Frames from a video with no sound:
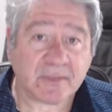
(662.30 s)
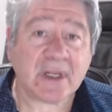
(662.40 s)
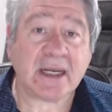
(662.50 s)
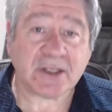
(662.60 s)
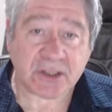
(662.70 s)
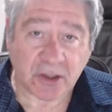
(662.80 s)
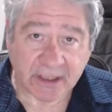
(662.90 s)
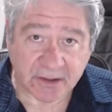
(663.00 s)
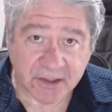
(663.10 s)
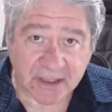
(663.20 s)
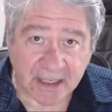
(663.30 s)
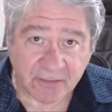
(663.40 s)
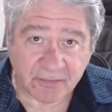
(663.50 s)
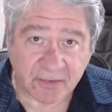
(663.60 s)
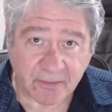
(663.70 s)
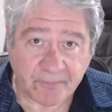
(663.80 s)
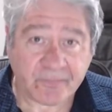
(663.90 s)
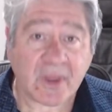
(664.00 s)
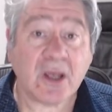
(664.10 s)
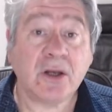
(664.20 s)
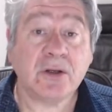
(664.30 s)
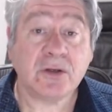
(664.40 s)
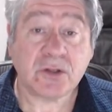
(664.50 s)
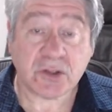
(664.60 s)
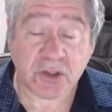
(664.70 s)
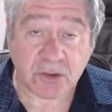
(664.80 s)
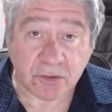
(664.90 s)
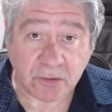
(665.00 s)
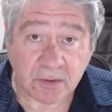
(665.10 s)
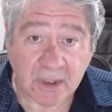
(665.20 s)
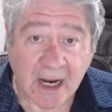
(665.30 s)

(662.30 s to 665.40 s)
it's not unsafe. 2,